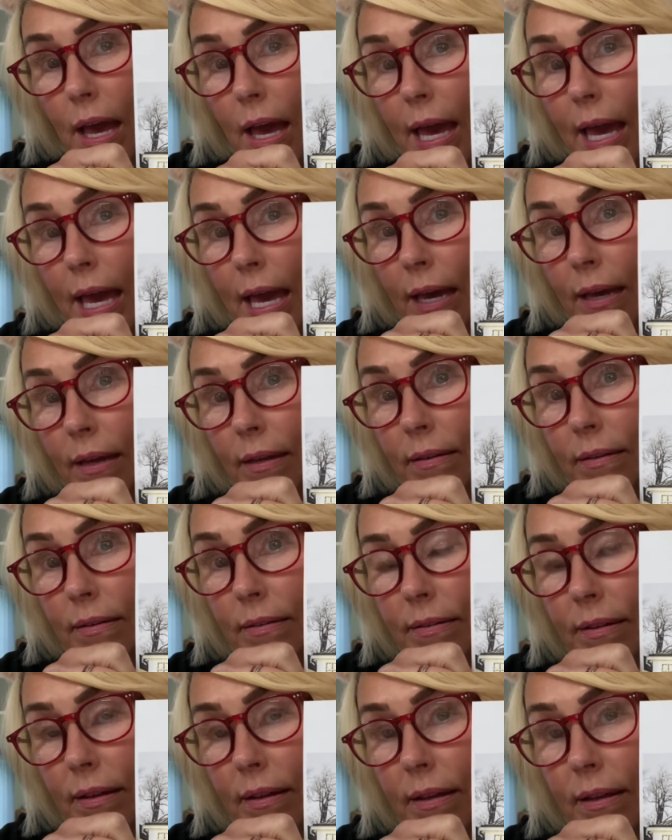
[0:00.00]

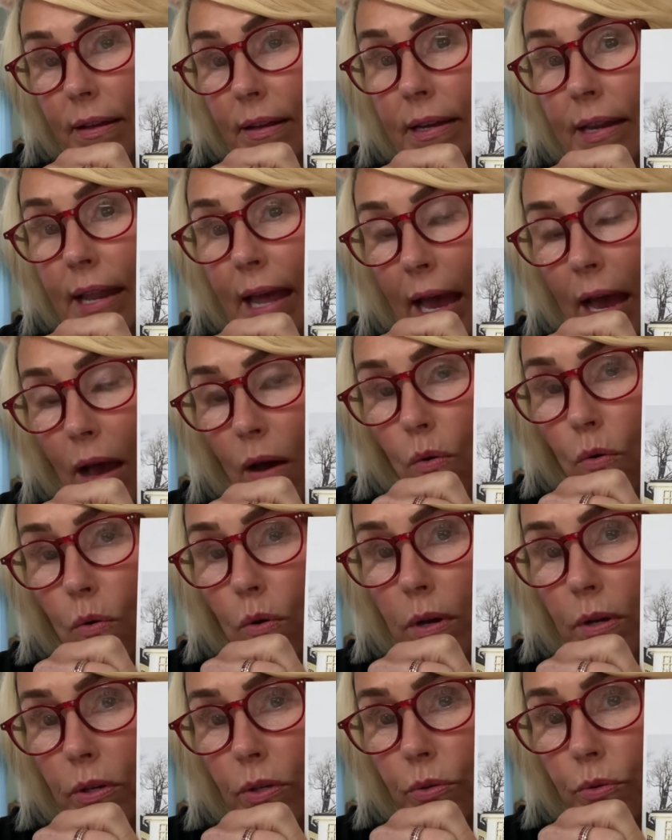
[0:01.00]
and
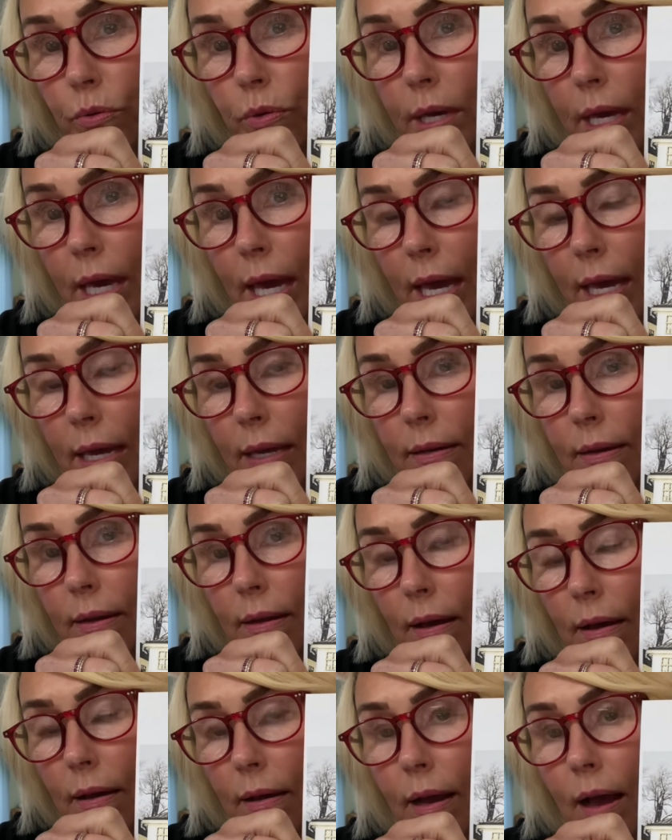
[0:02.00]
now you can
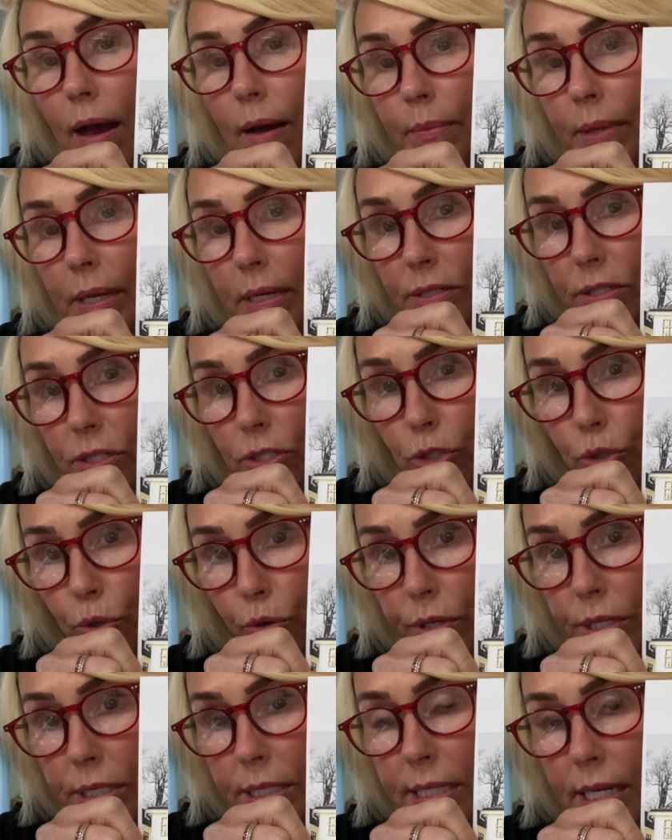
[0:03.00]
come there as a
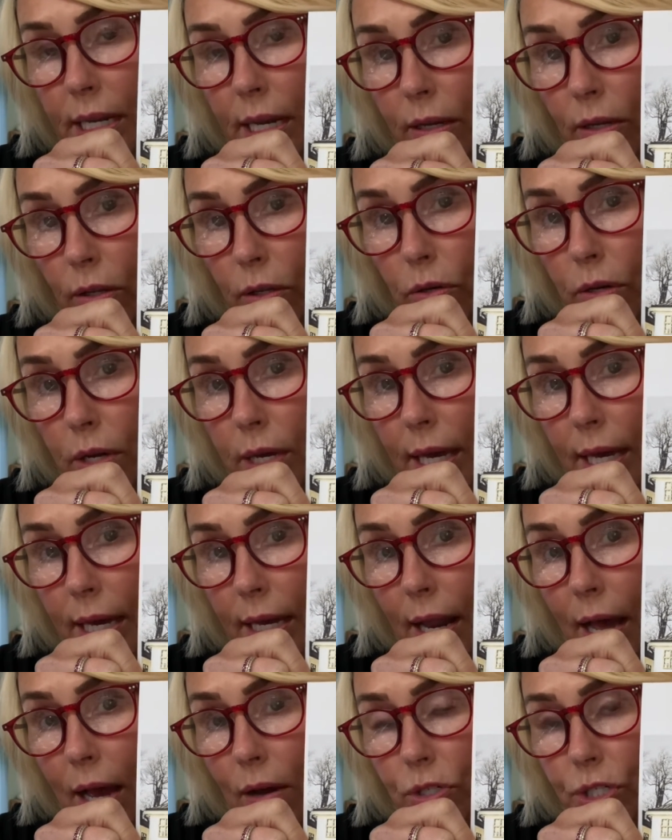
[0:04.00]
tourist and look at
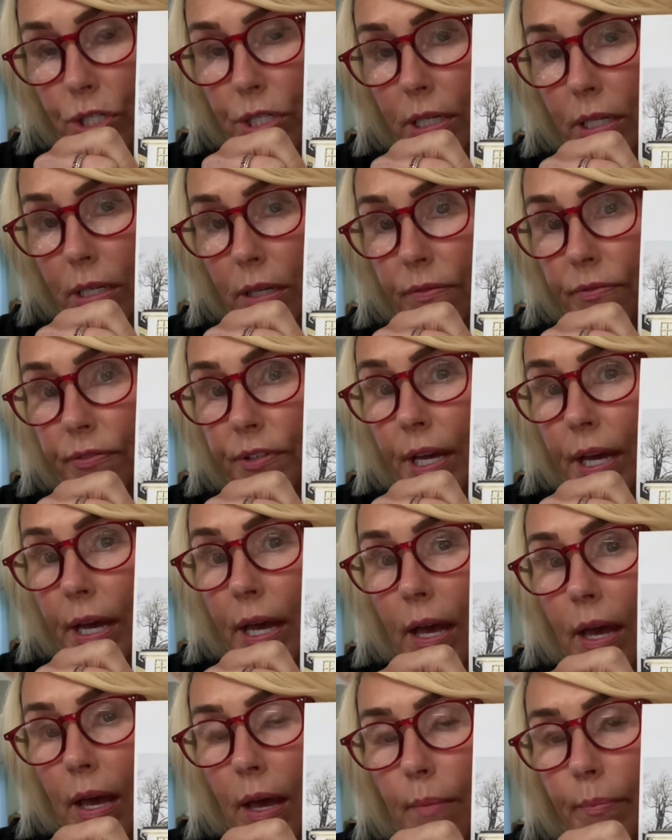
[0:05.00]
how she lived,
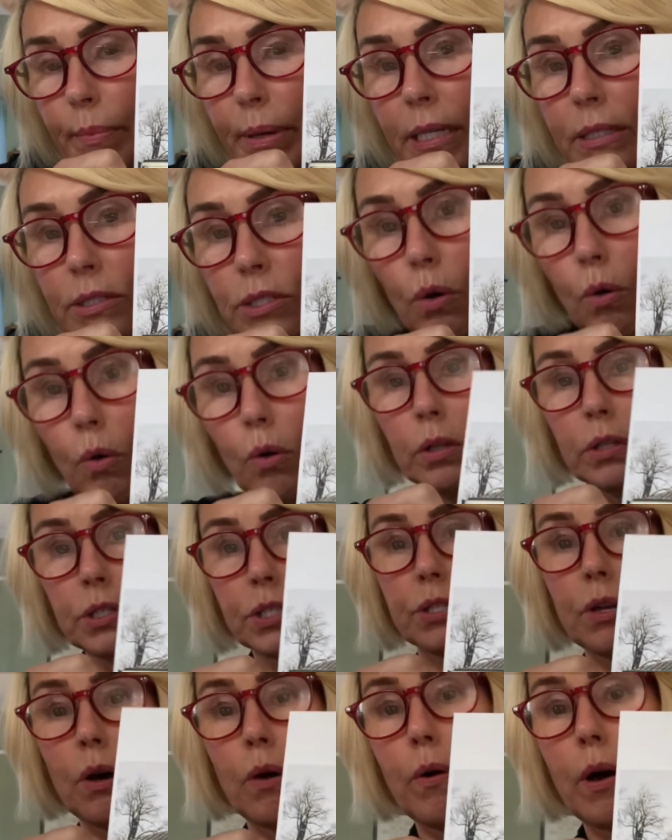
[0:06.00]
but it's
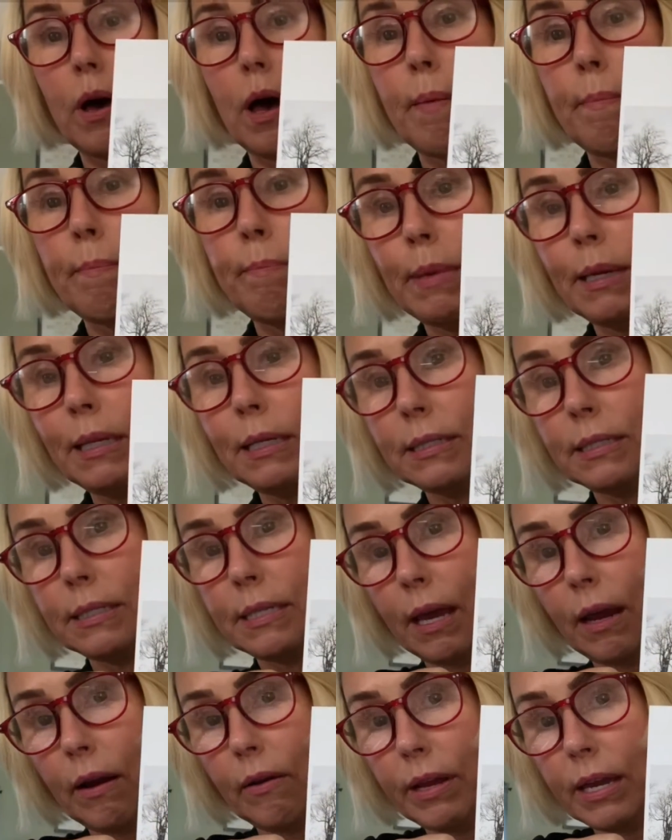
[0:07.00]
also a
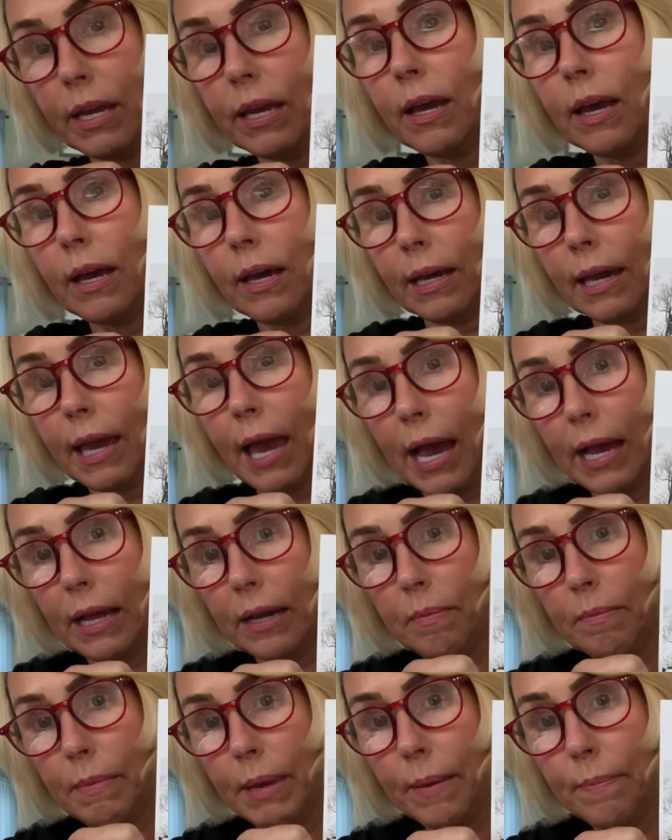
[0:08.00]
military
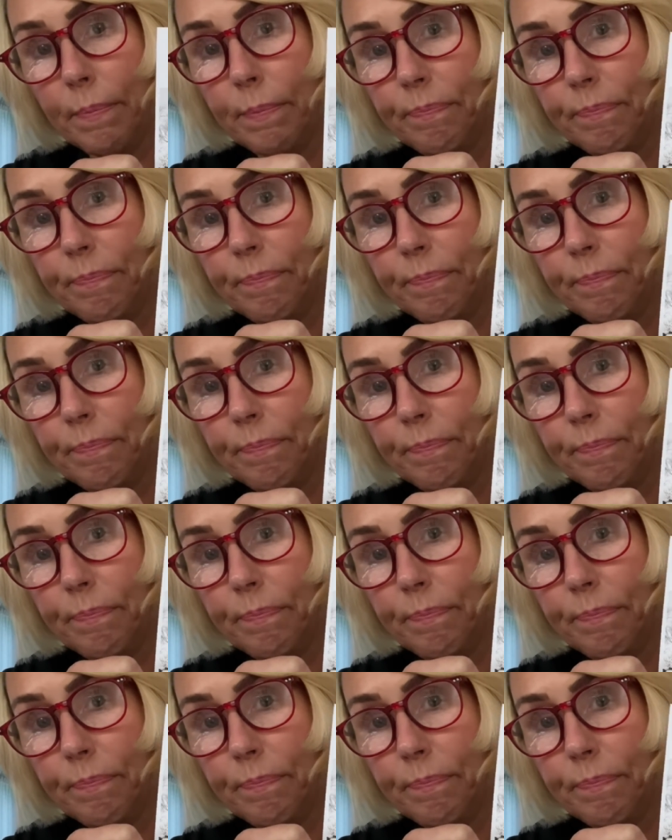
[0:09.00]
academy.